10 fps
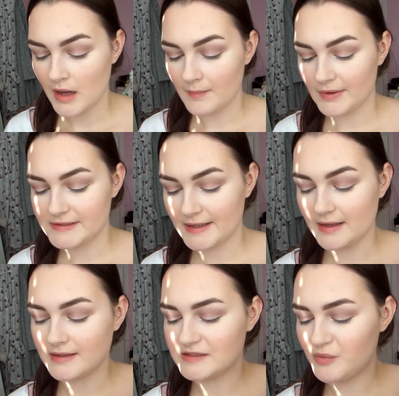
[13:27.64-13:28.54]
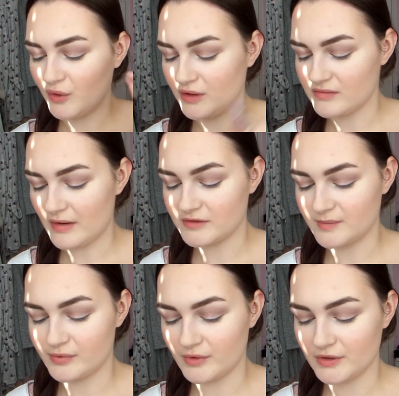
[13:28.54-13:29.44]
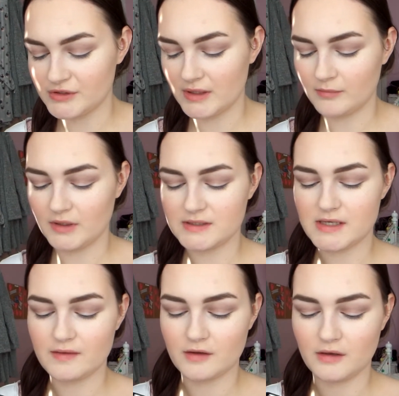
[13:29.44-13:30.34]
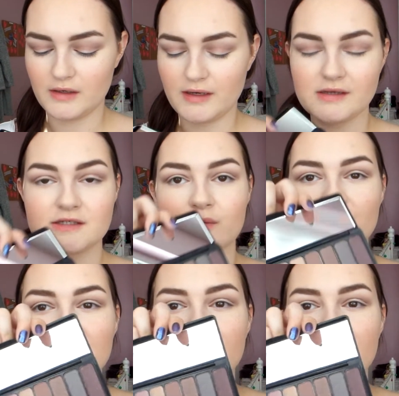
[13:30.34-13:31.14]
I'm going to take a smaller rounded brush and I'm going to take the colour next to it, which is